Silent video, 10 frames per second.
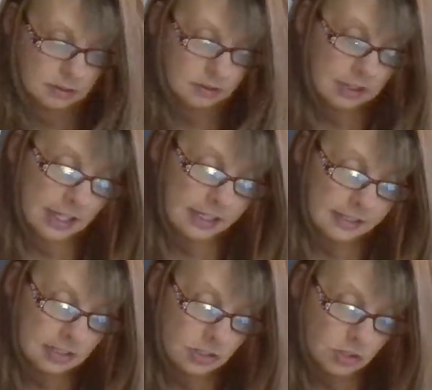Yeah,
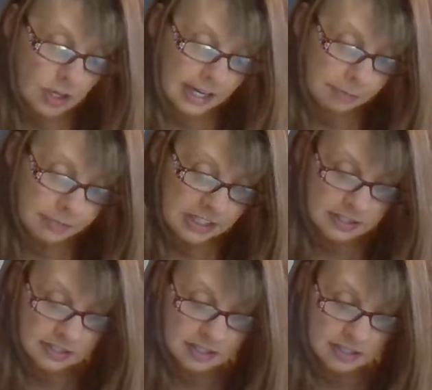this is your happiness,
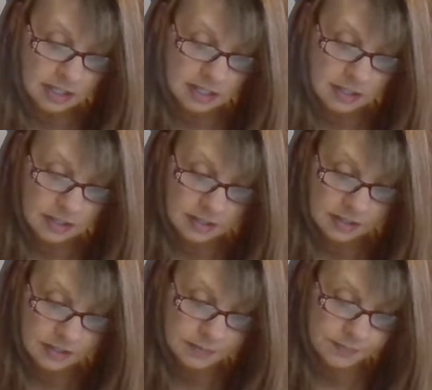the Sun card.
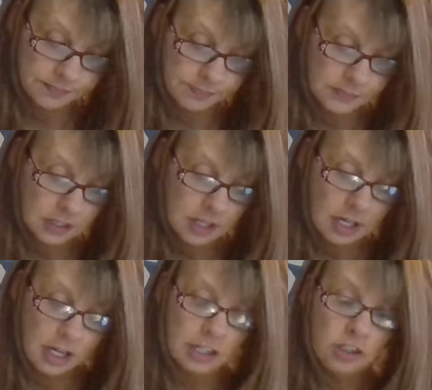
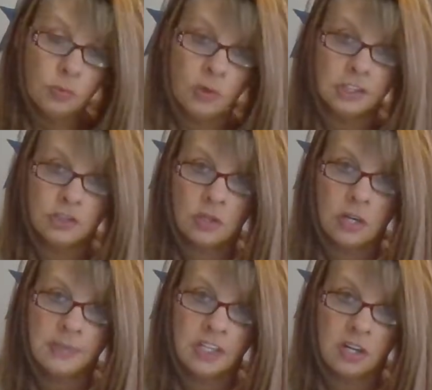And you want to
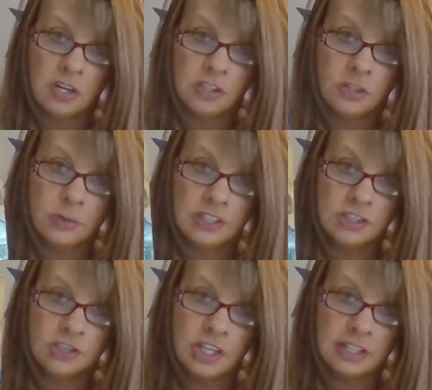drop the arguing, the
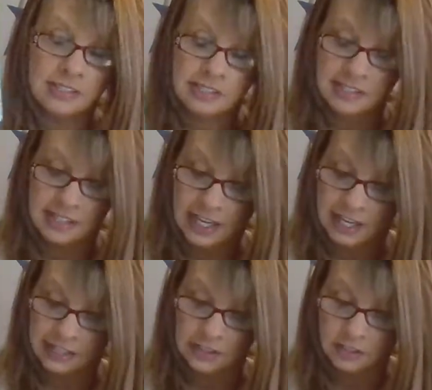jealousy, the
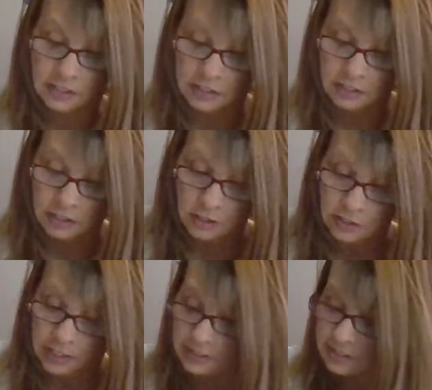anger.
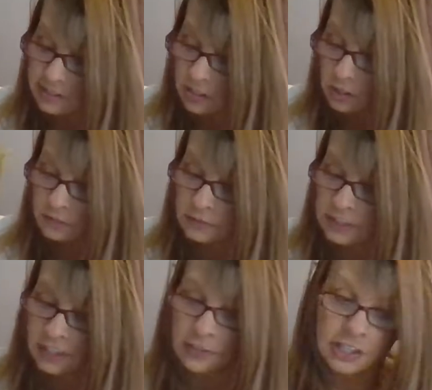Okay, this is the card of
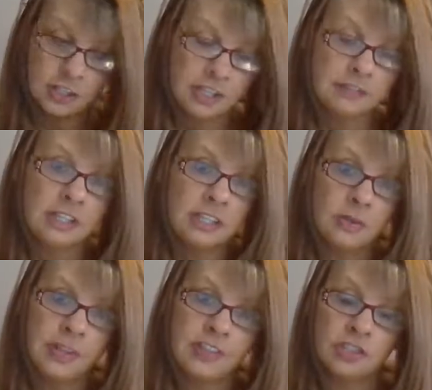Leo. They could have Leo
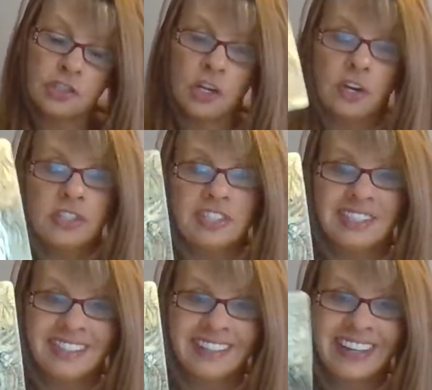in their charts.
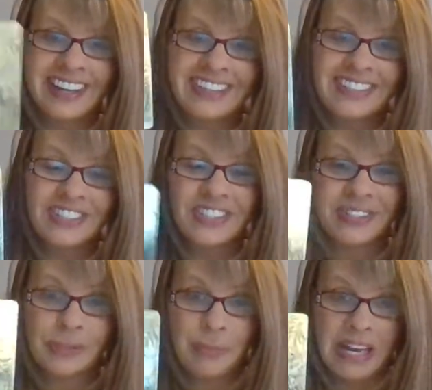Okay, this is
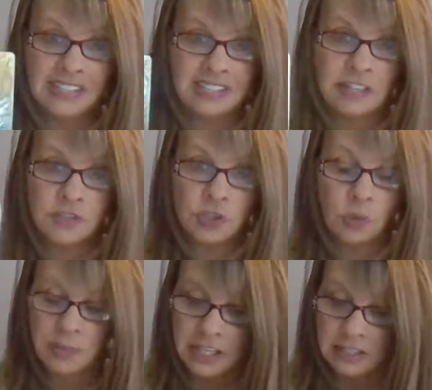also past life
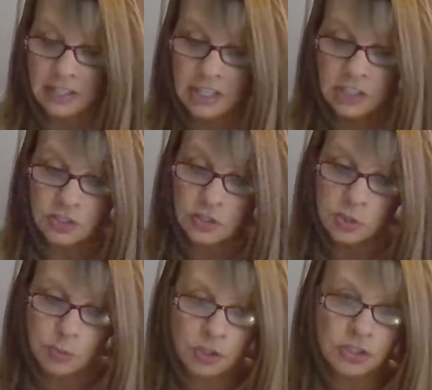soulmate. So this
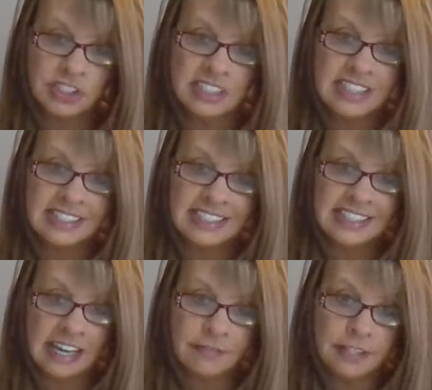person is
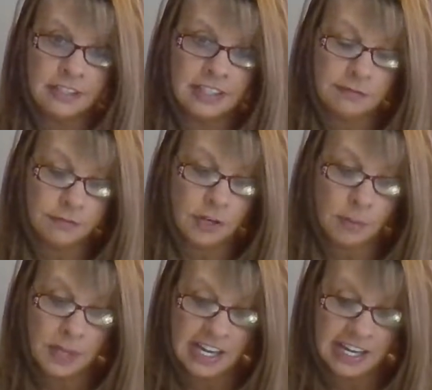definitely from
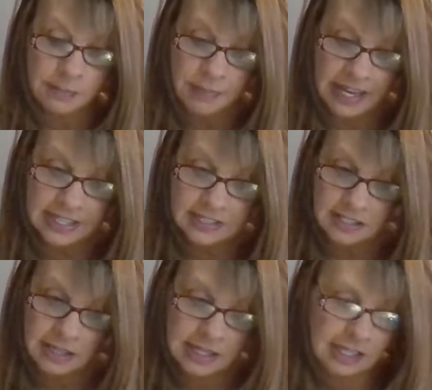a past
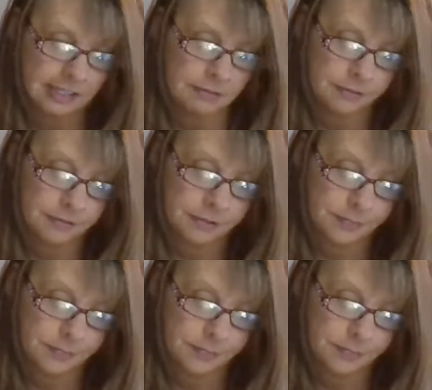life.